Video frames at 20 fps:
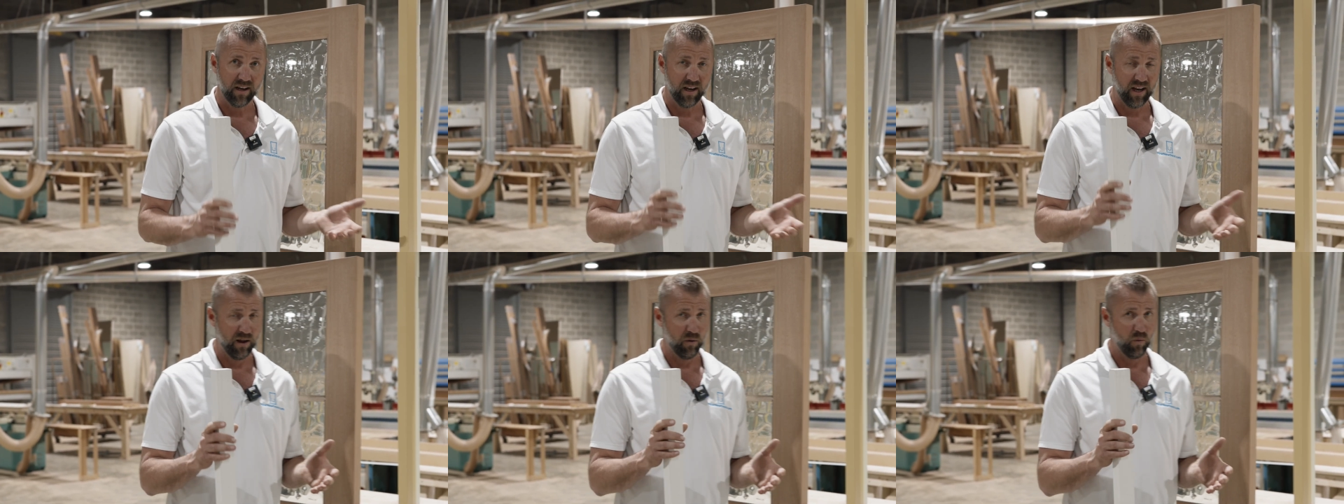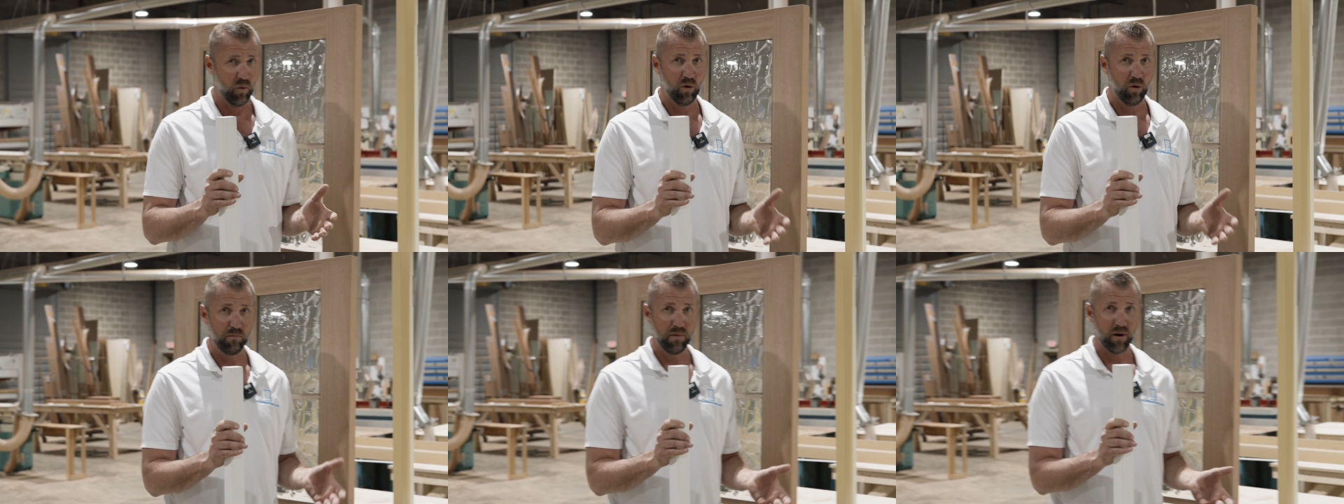it
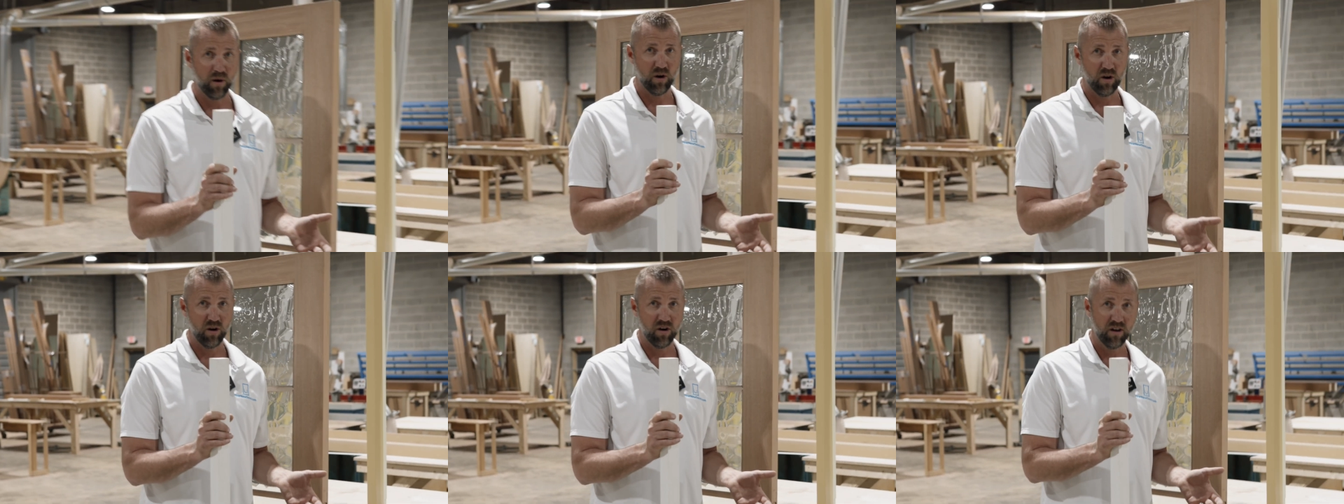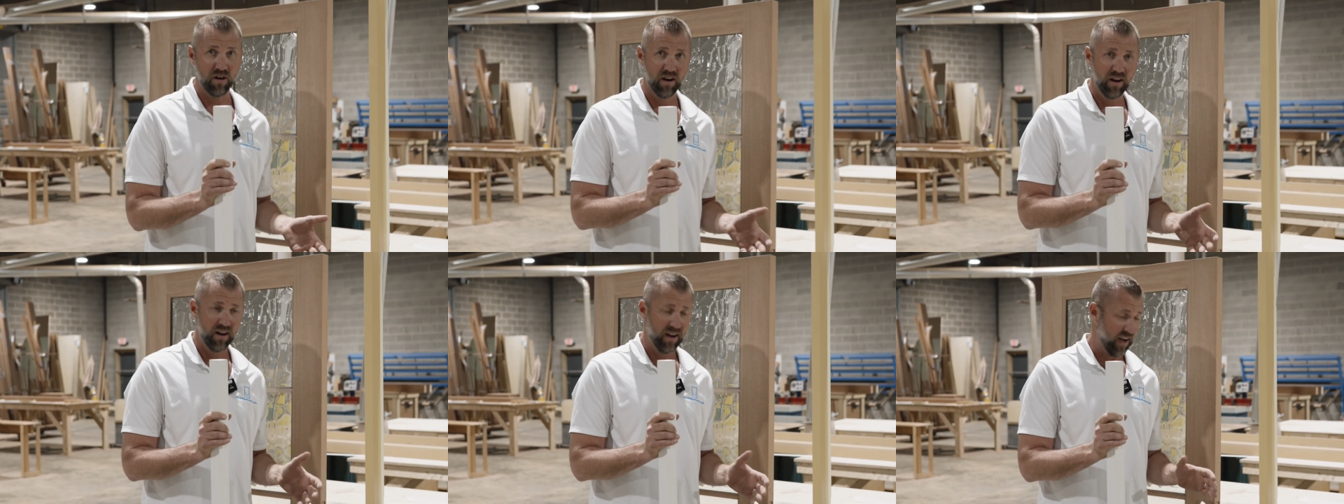won't burn,
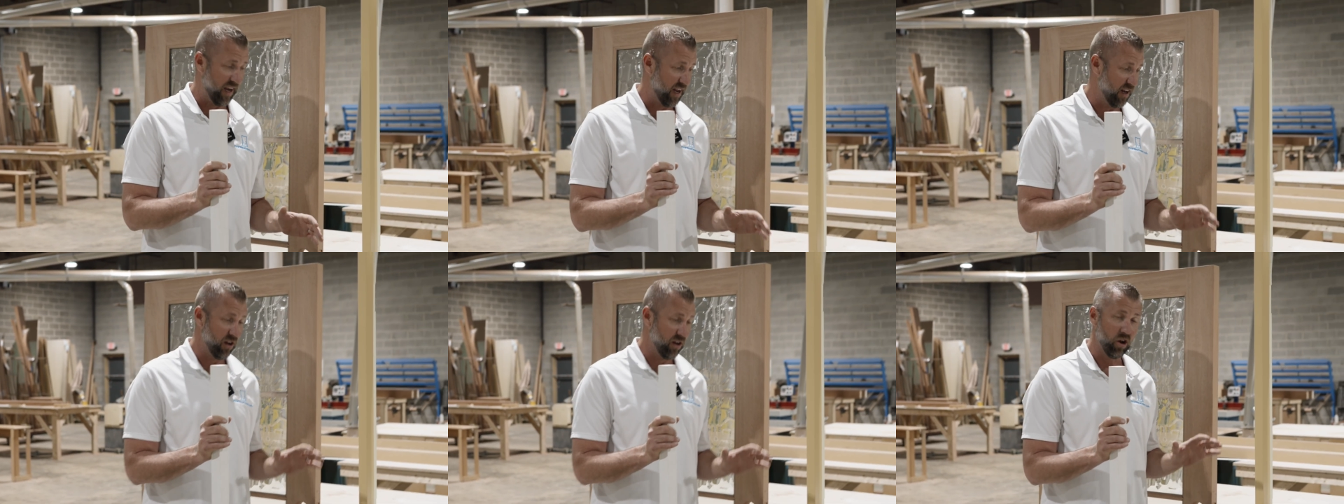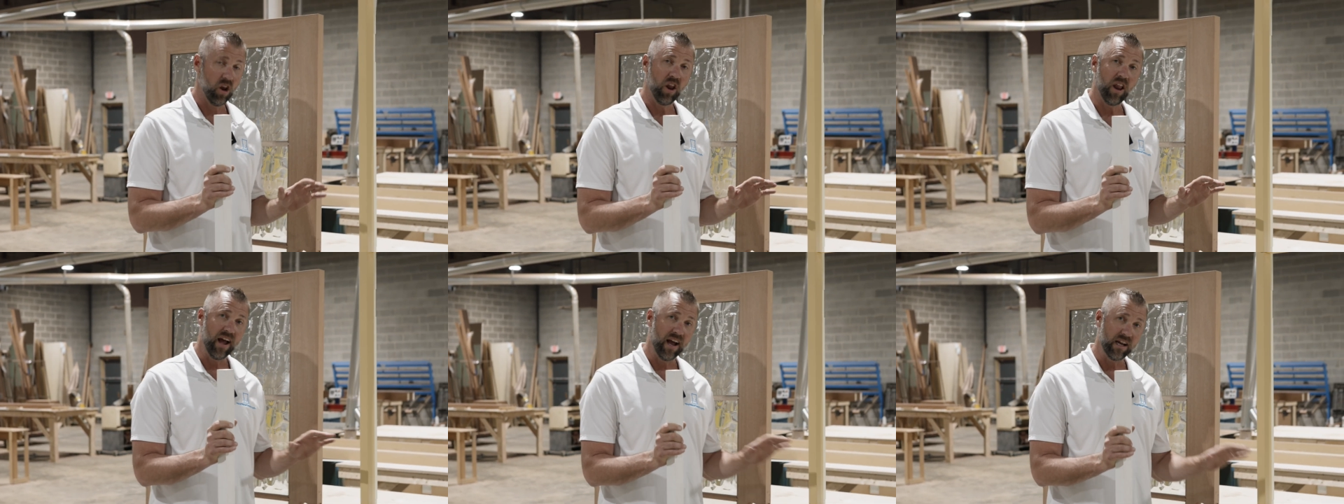and
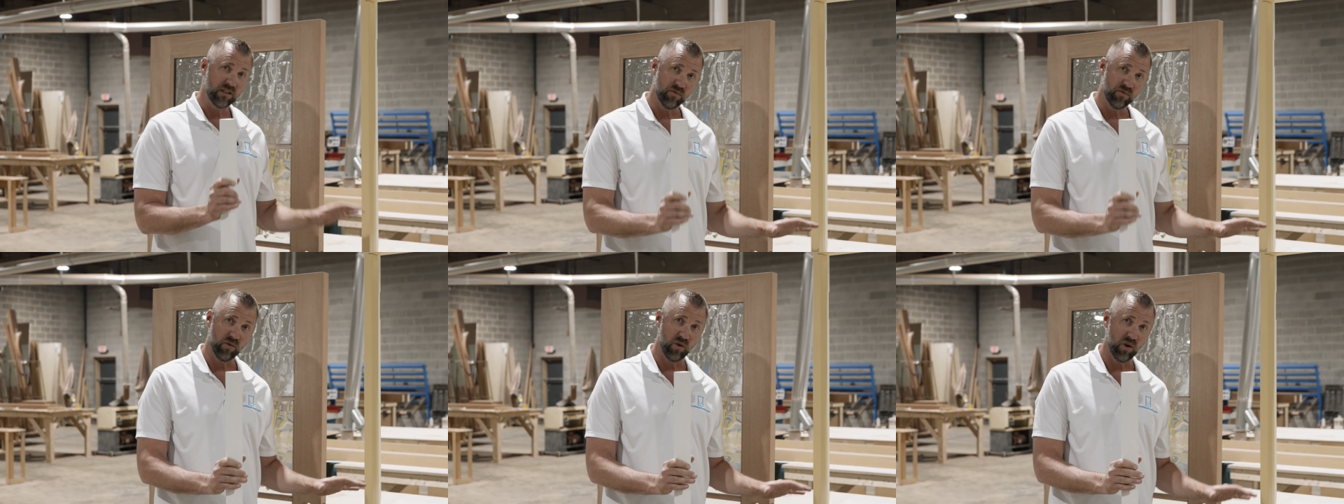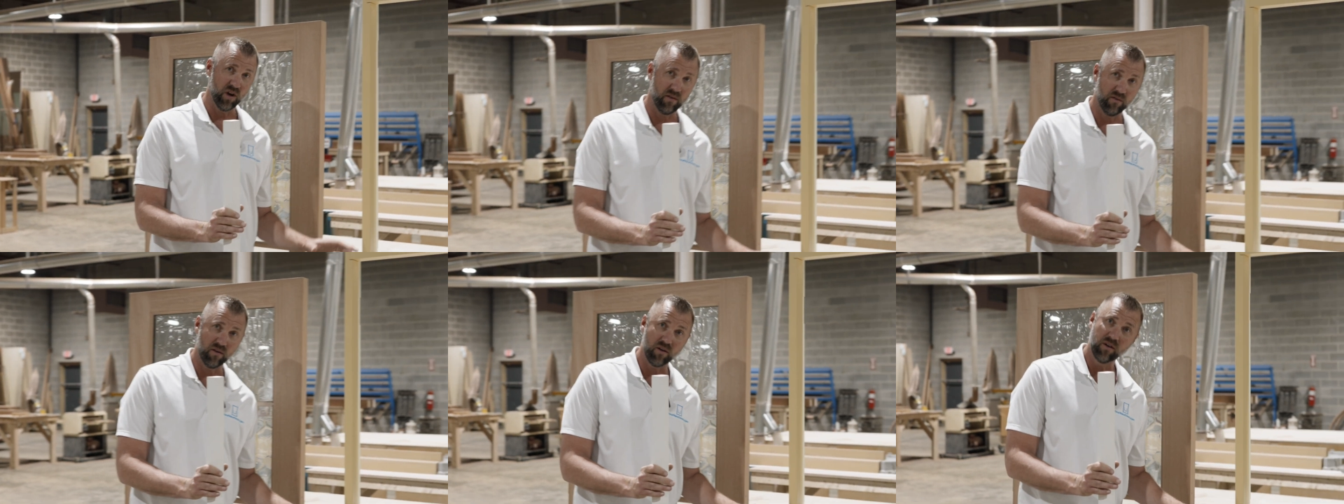it'll last
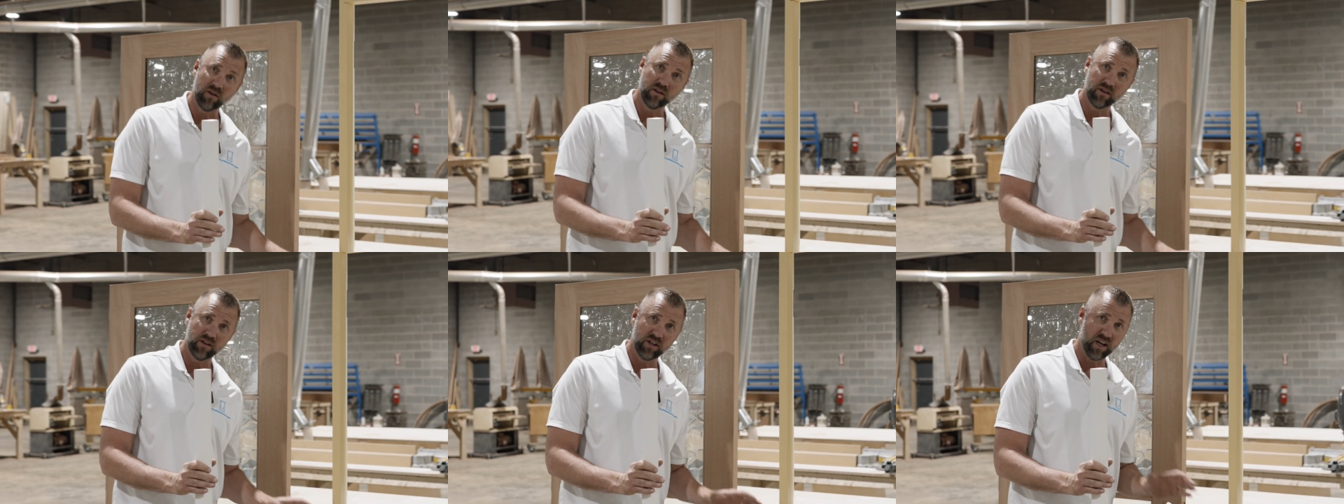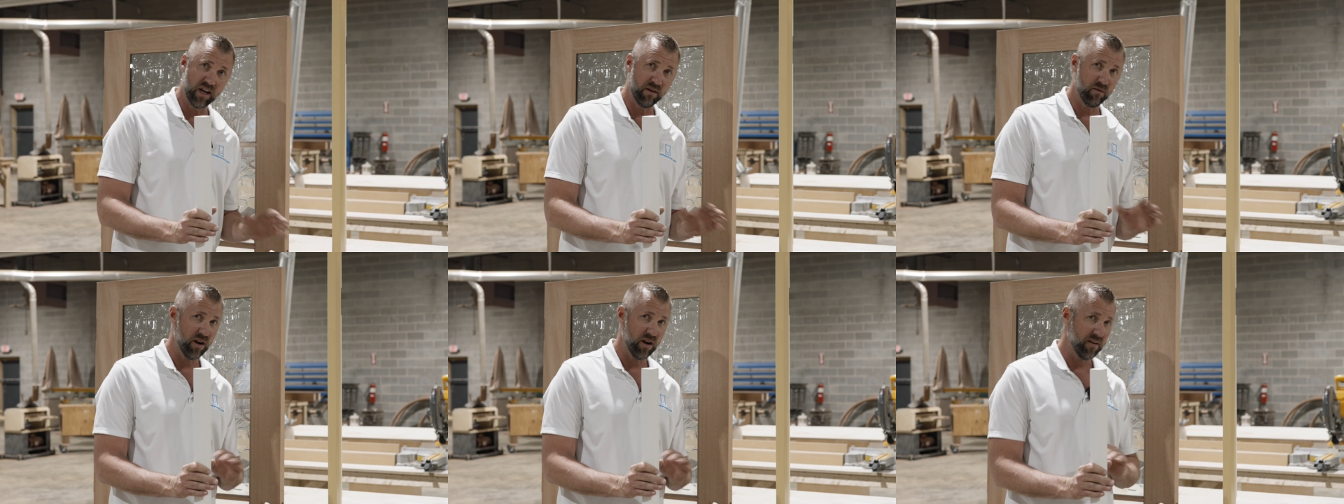forever. You
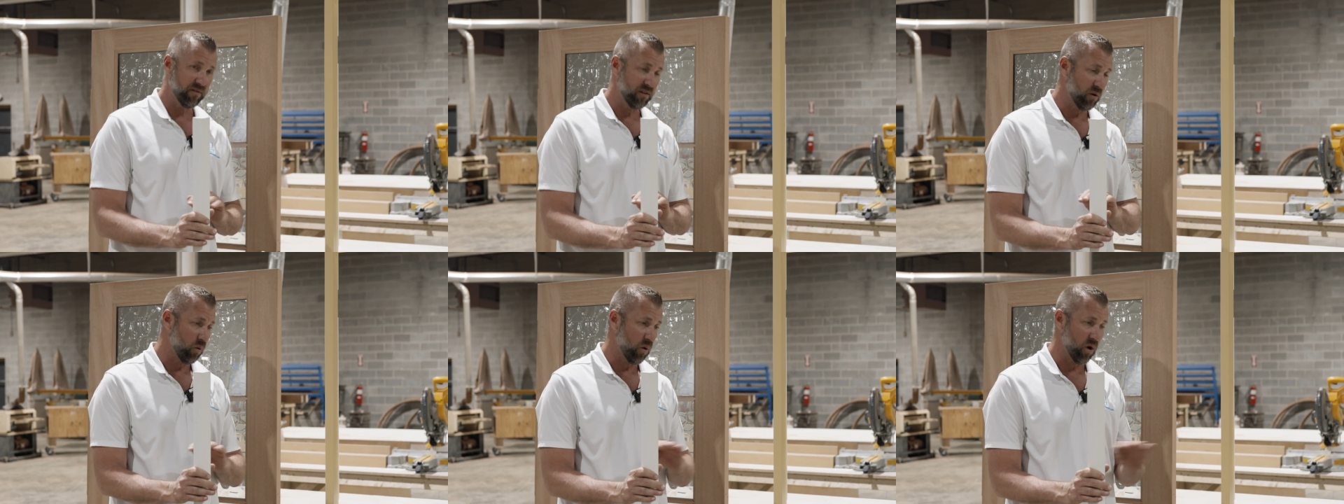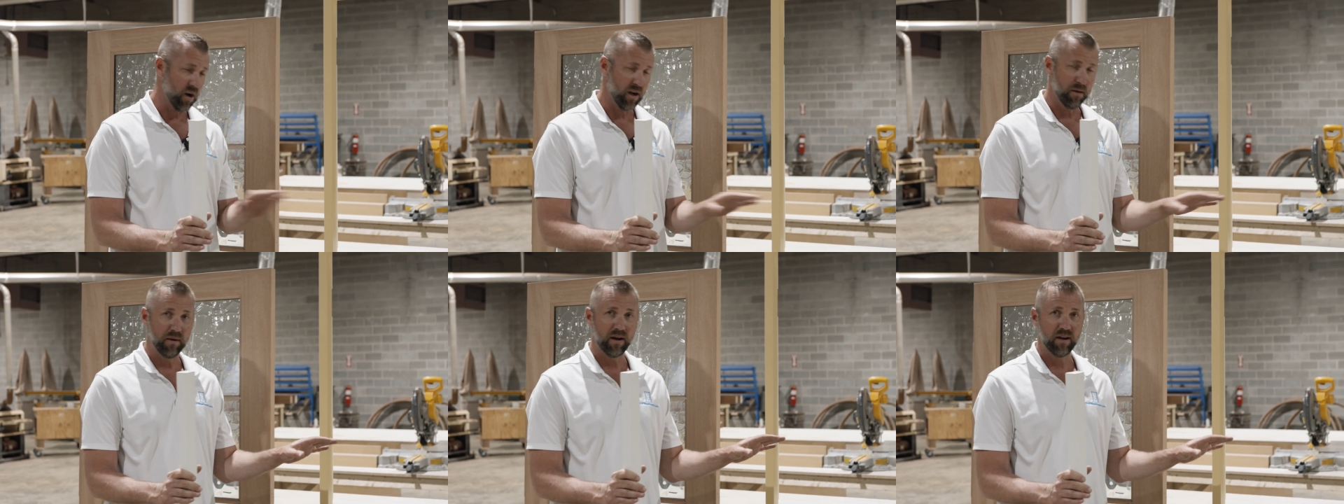never have to
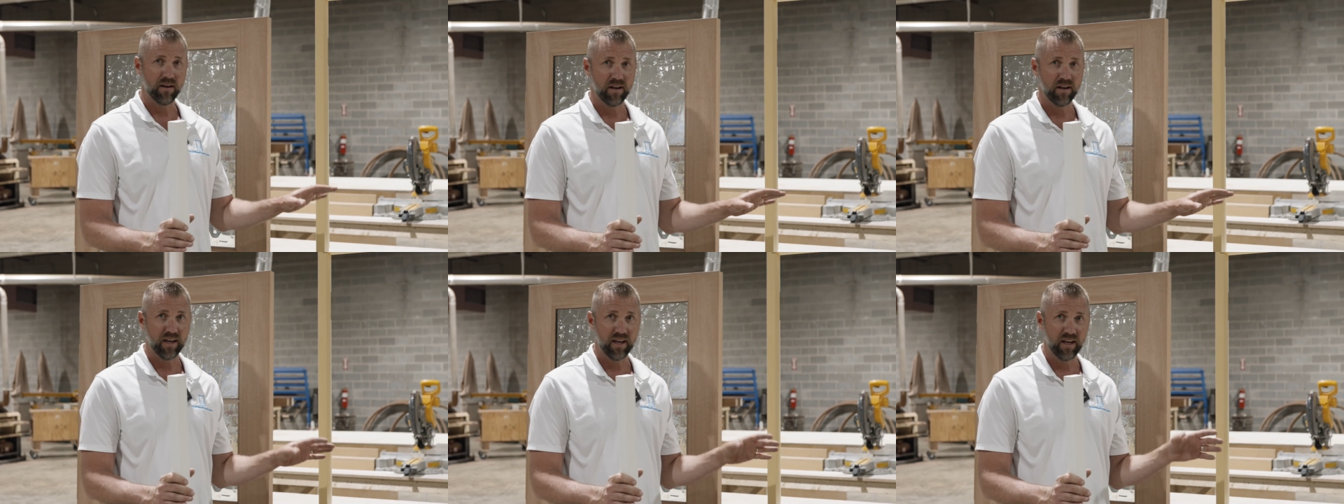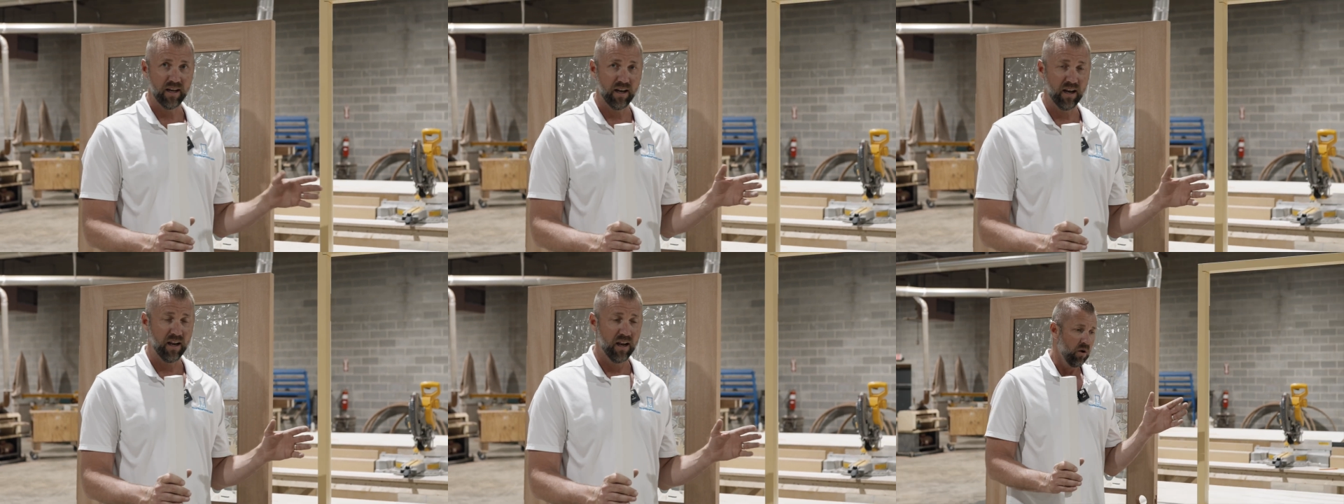worry about it
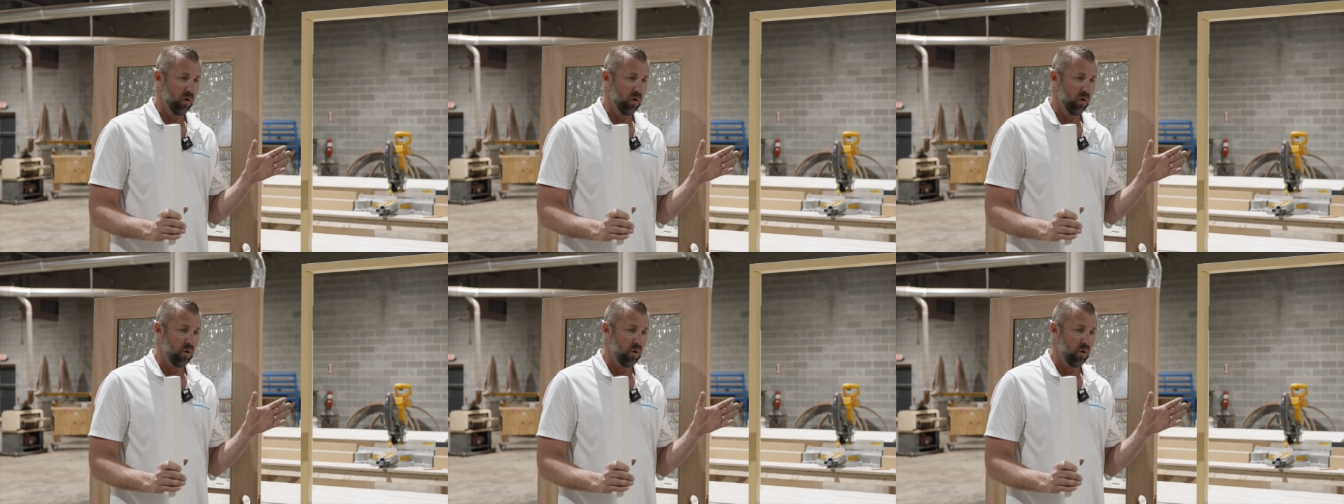again.